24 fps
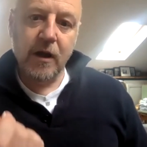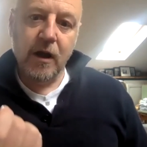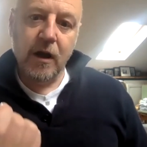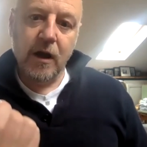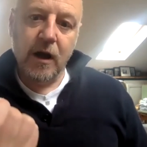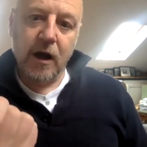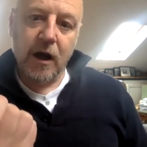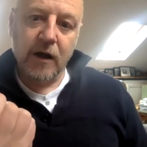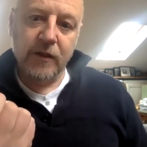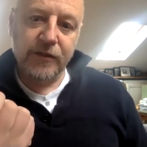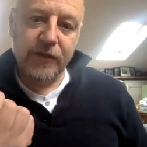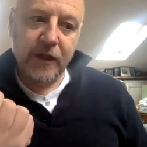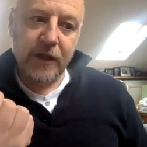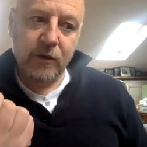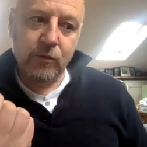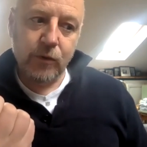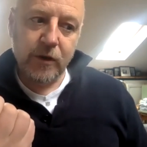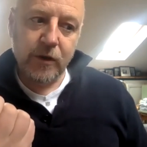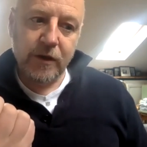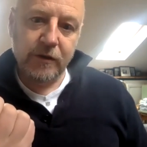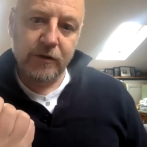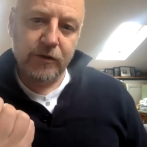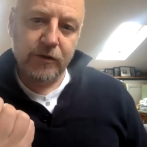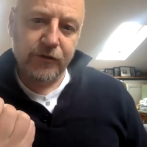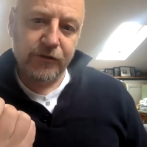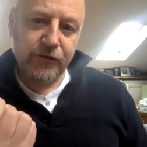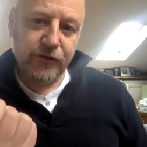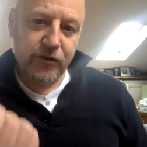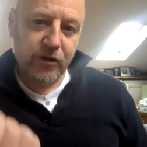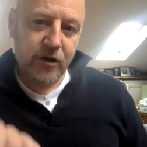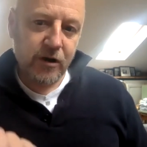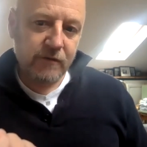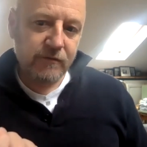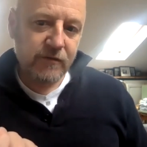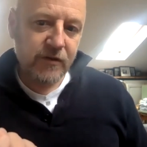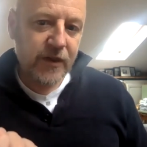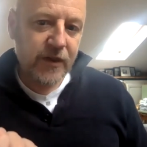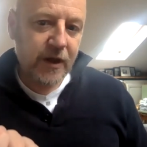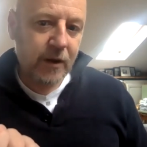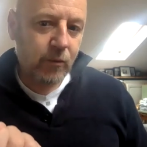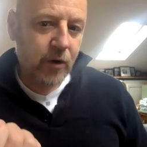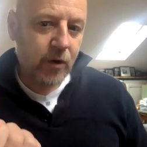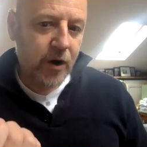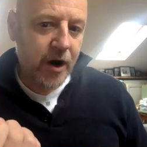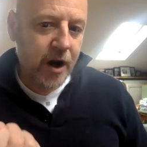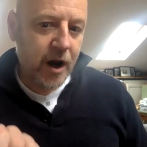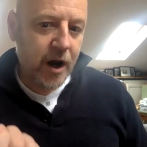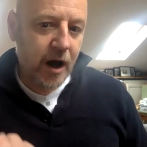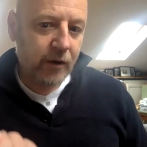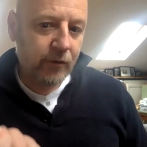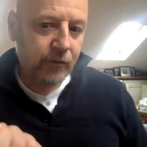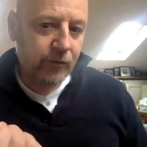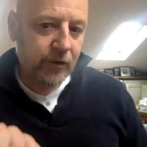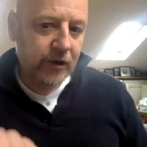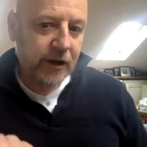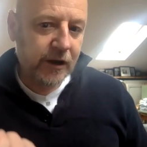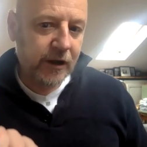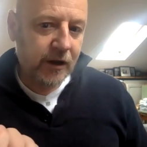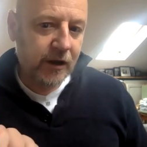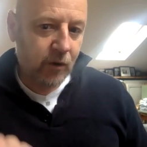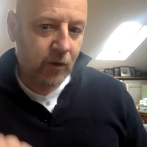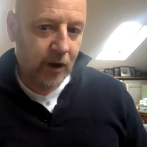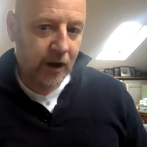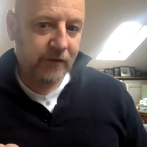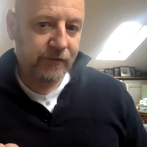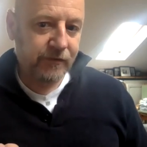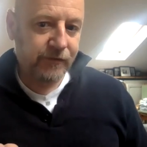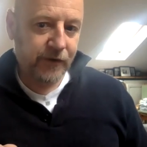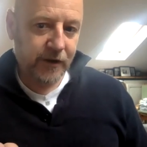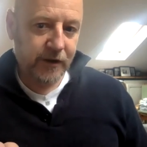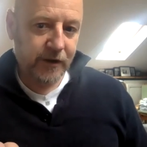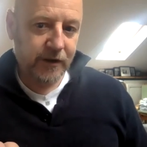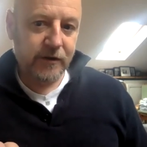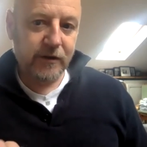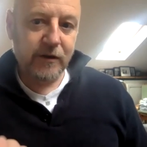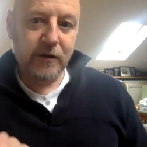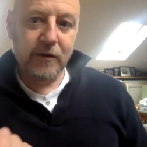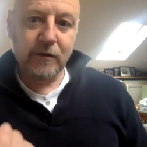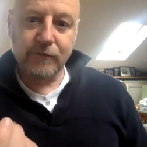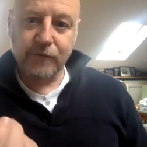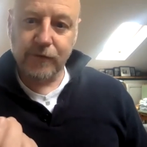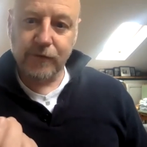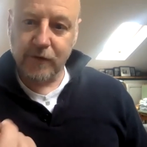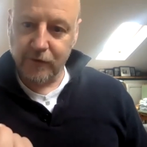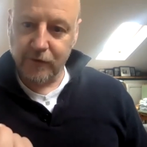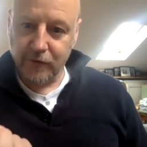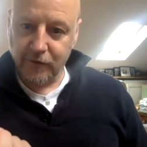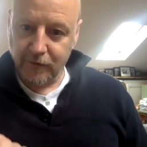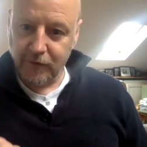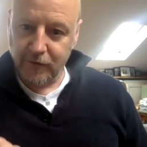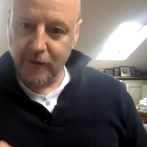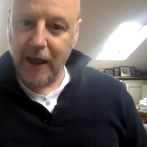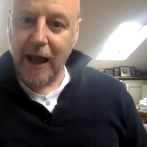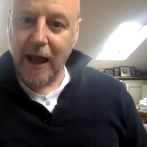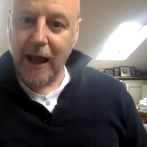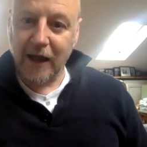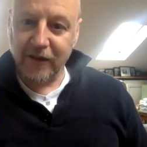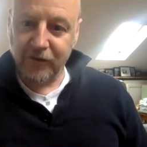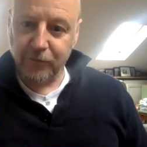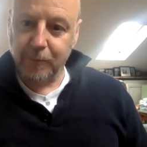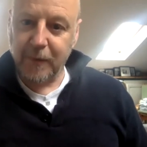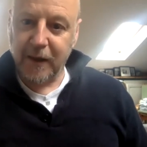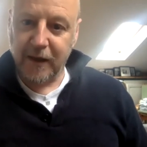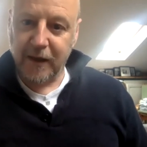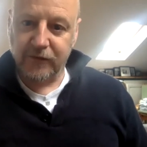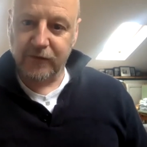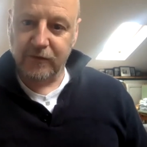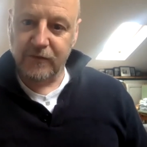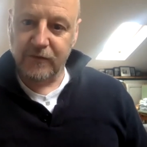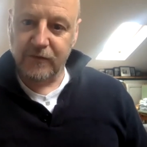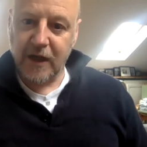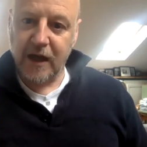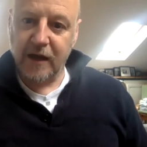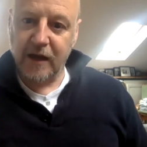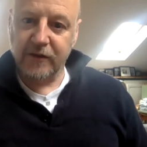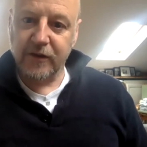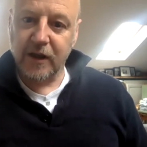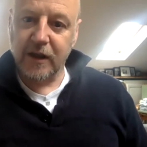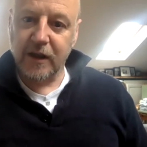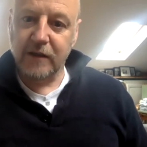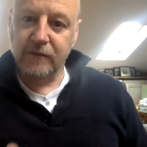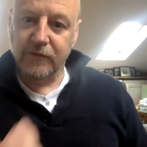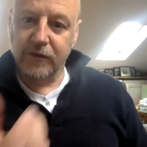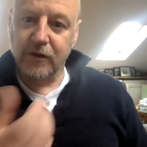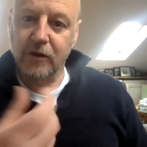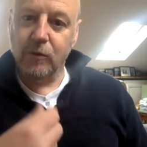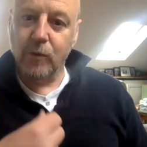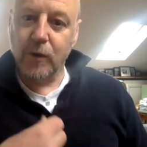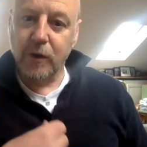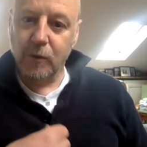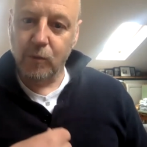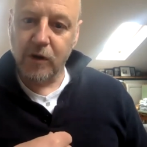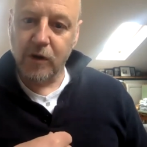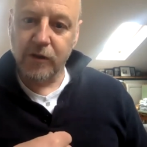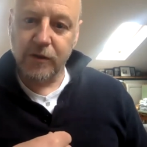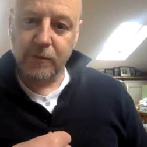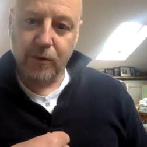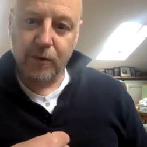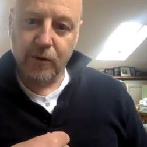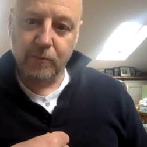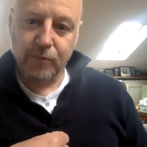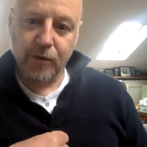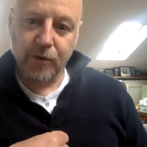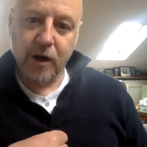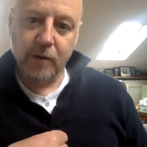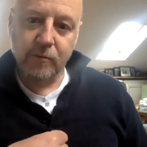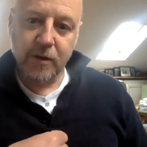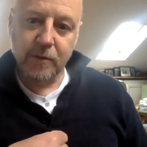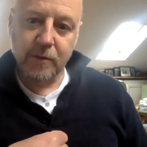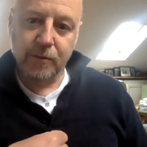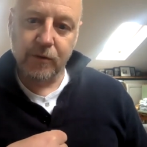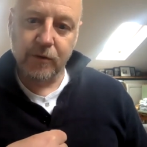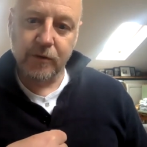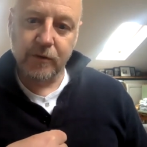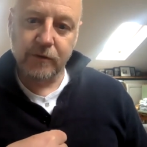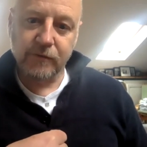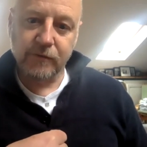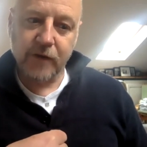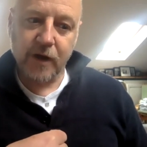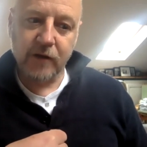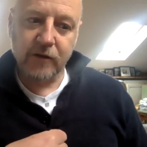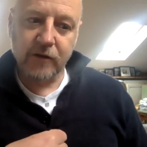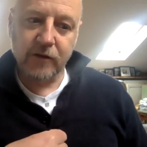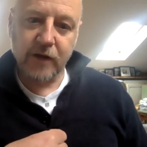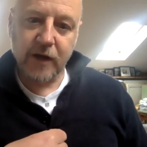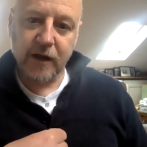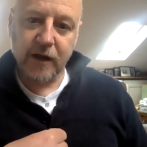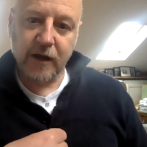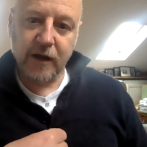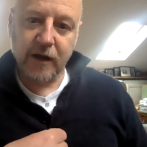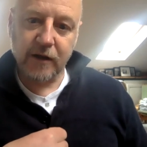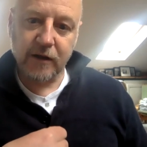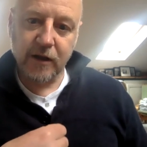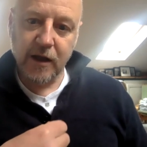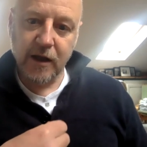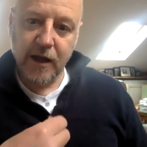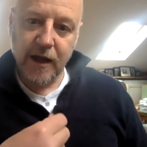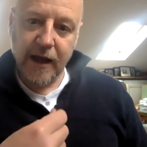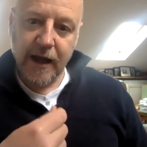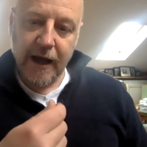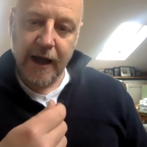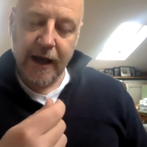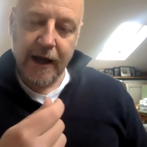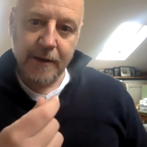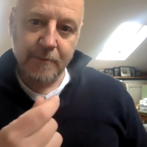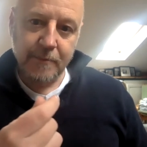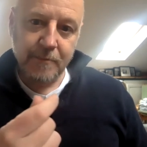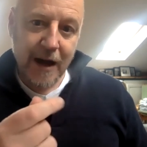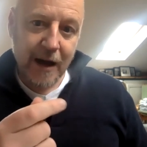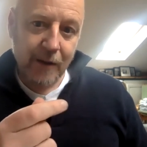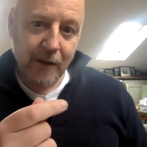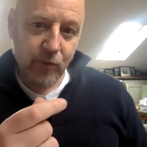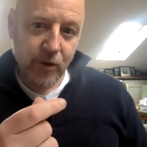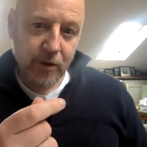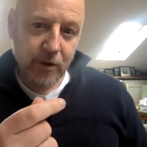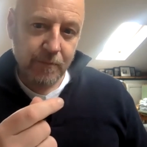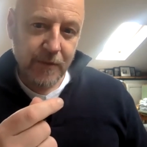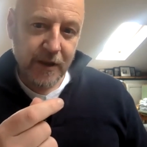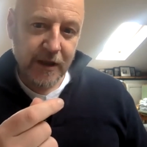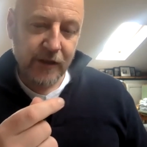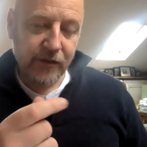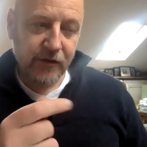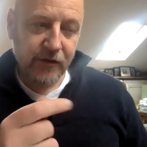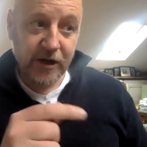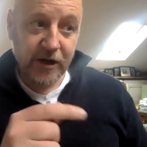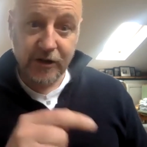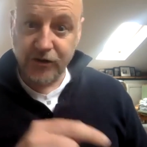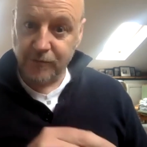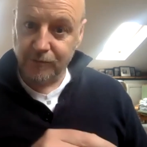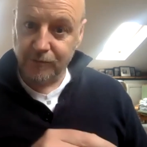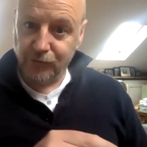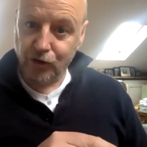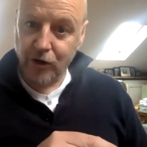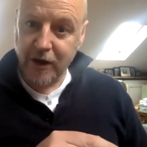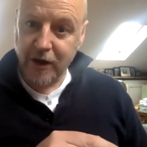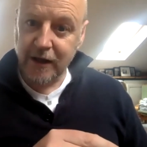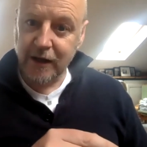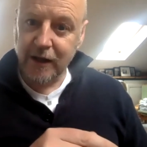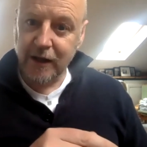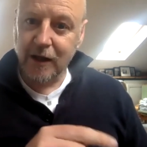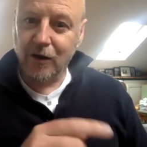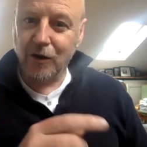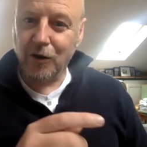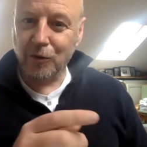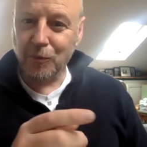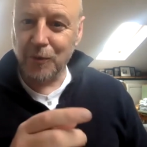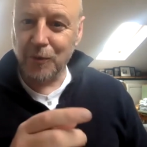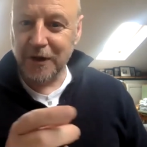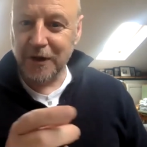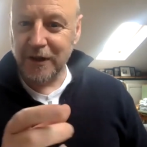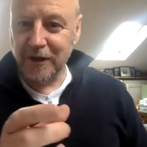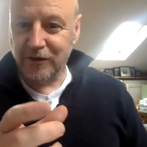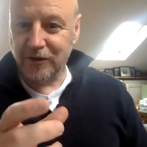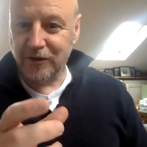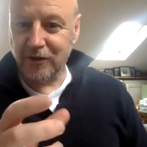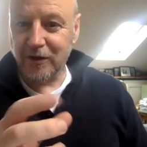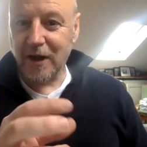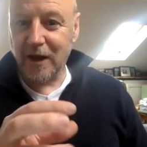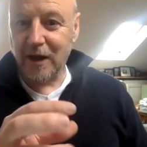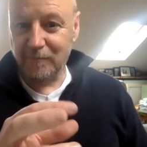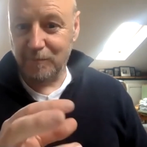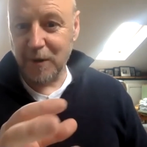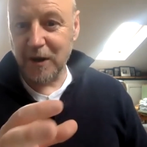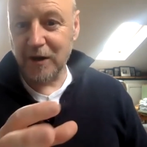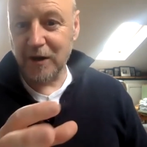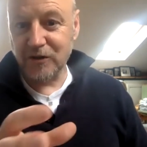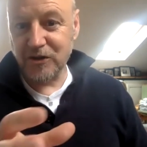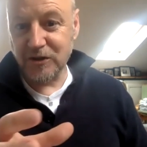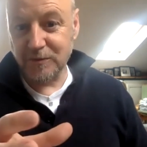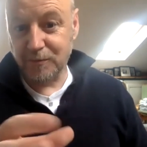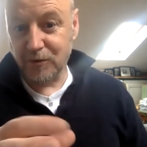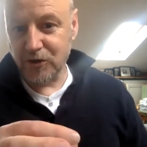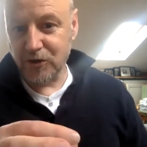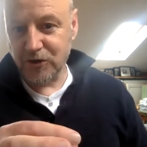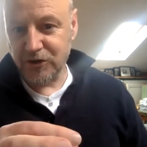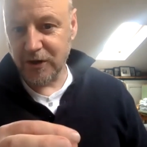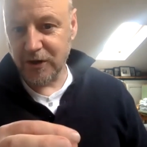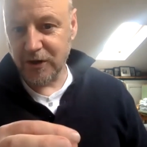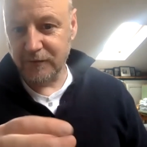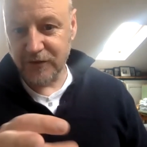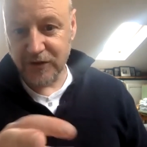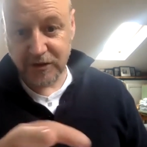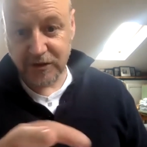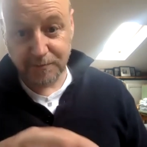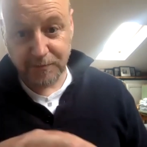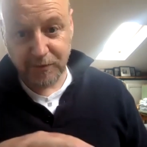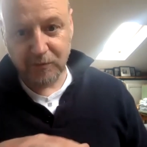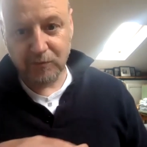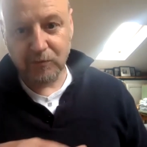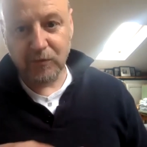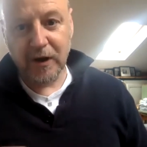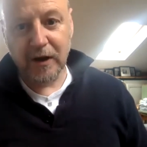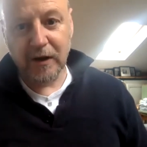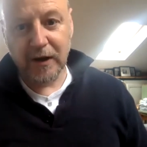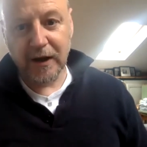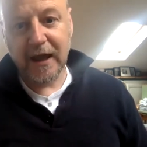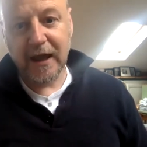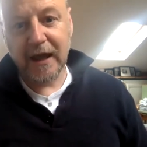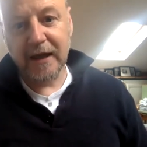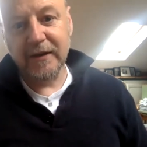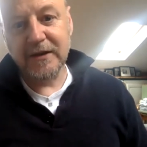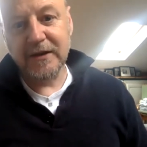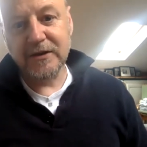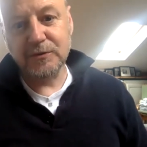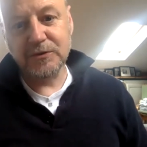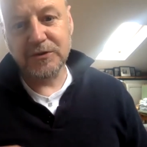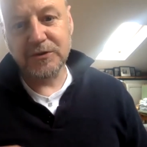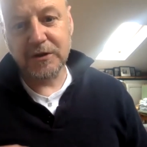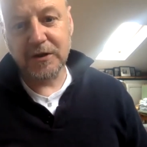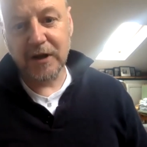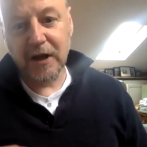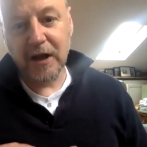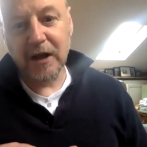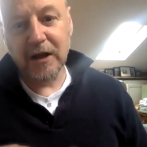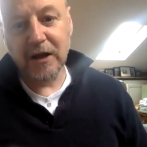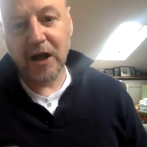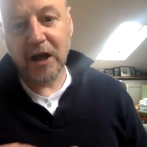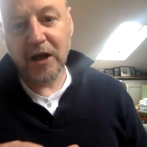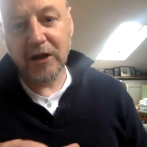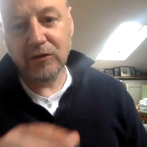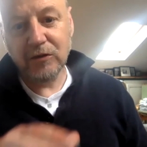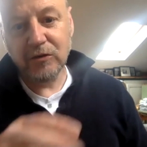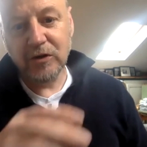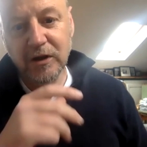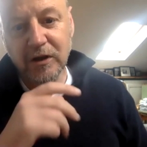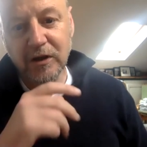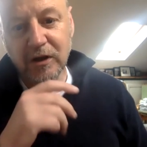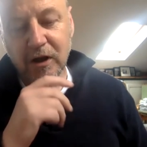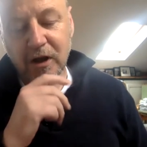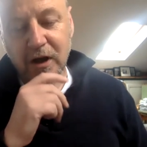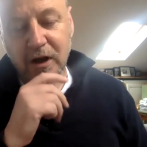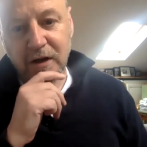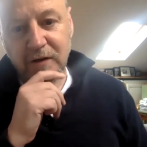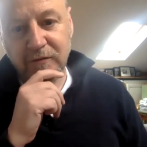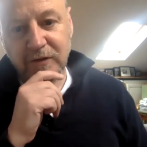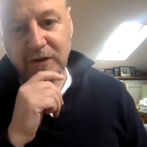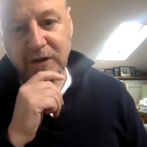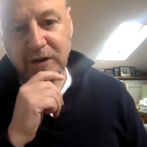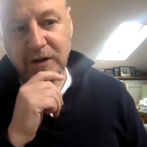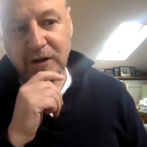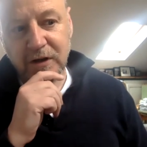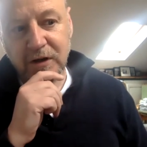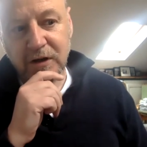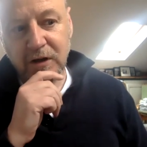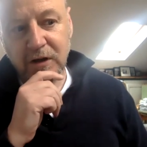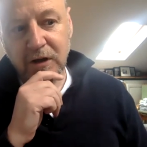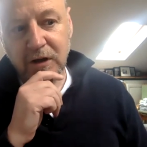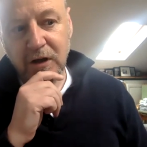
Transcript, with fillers: I think we discovered that we're not really qualified for aspects of that, even though we were the primary point of contact. Um, and we either need some training or we need to have better support services. But again, this was a, a unique kind of a year.